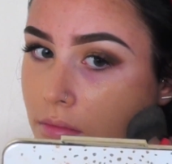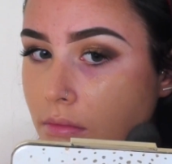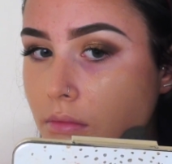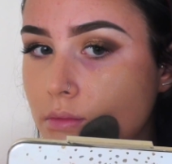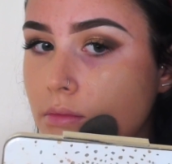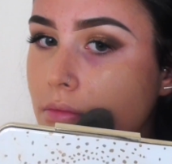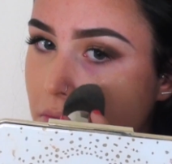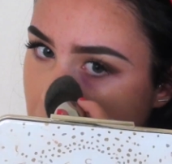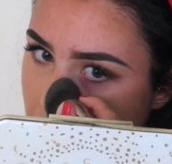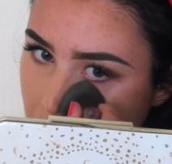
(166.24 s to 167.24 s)
but
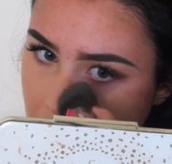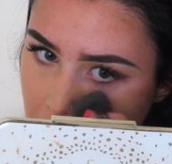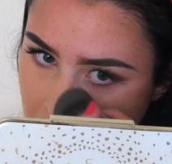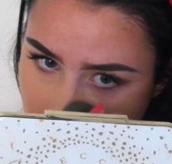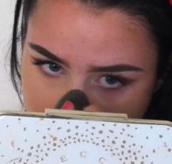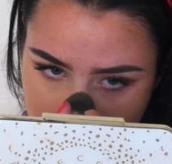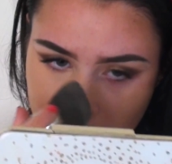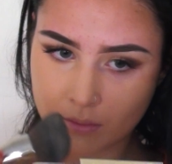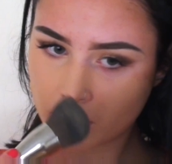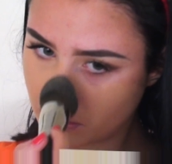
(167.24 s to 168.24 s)
it is a brush,
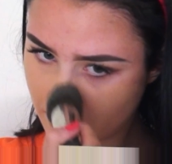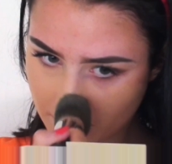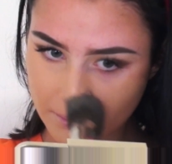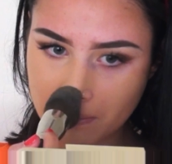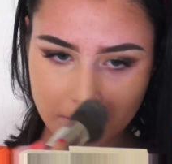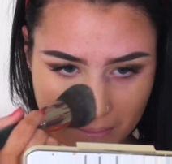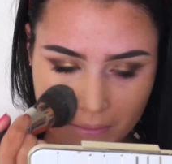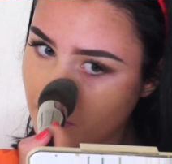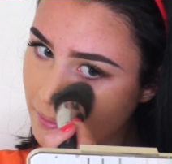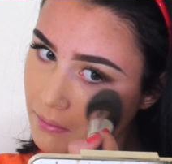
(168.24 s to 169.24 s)
and I don't know, I just
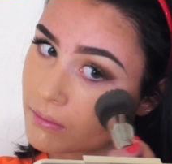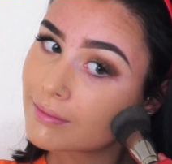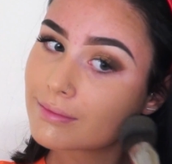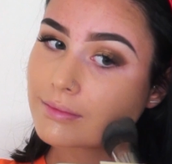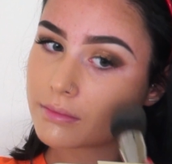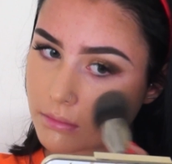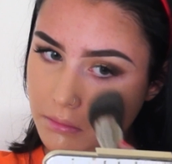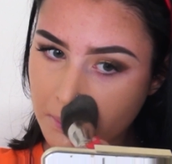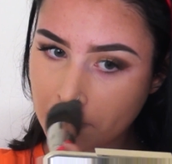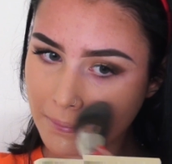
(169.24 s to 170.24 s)
love the way
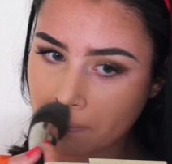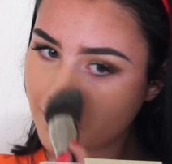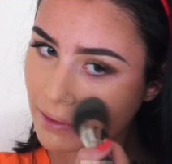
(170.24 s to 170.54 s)
it kind of